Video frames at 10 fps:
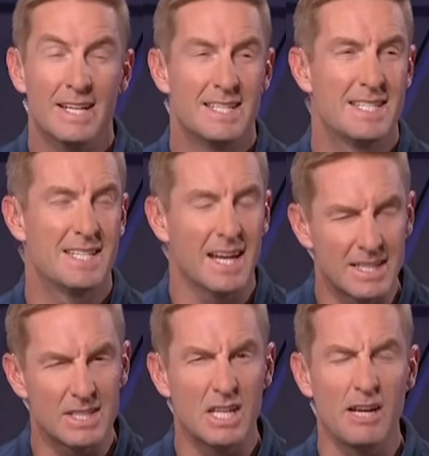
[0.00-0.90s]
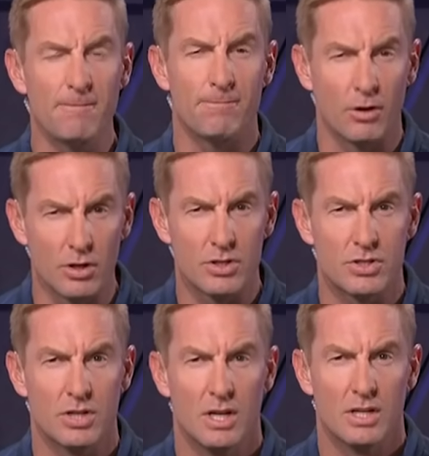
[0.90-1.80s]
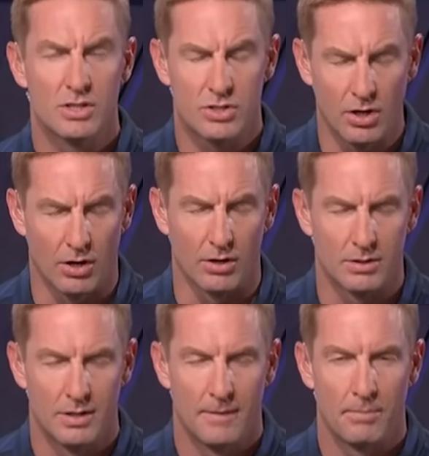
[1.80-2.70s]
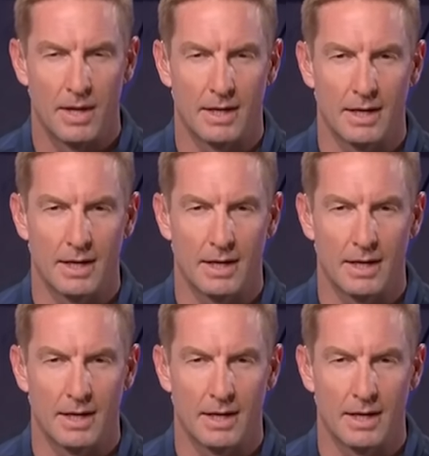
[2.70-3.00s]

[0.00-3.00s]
61st start in